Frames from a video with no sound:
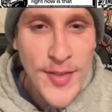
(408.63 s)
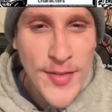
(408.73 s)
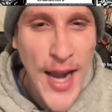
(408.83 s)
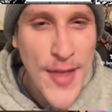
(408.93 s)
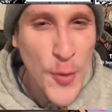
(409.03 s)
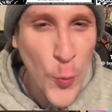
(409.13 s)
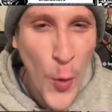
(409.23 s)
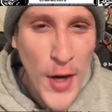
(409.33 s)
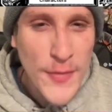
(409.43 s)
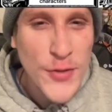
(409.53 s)
is either
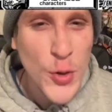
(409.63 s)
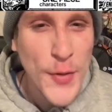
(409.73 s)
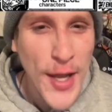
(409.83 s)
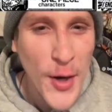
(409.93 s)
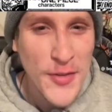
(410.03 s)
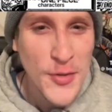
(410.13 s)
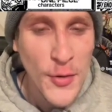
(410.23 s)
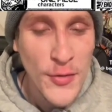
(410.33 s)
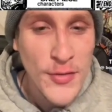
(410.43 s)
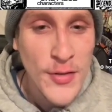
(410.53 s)
one of two
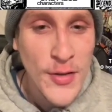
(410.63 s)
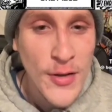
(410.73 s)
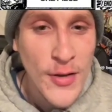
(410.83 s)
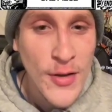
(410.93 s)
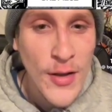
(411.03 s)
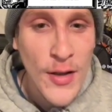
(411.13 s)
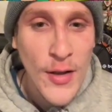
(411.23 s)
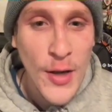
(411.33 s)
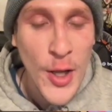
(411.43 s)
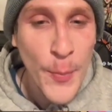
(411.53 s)
characters,
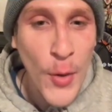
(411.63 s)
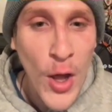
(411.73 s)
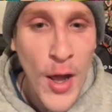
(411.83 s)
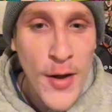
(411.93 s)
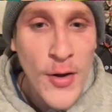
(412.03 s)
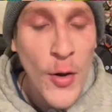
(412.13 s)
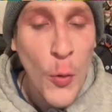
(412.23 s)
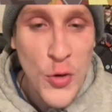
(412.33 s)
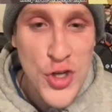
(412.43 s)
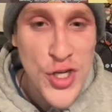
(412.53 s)
Gabon
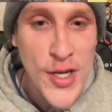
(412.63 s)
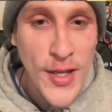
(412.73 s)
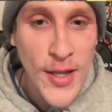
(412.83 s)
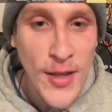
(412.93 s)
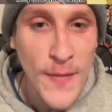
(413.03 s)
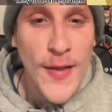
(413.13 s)
or Shiki.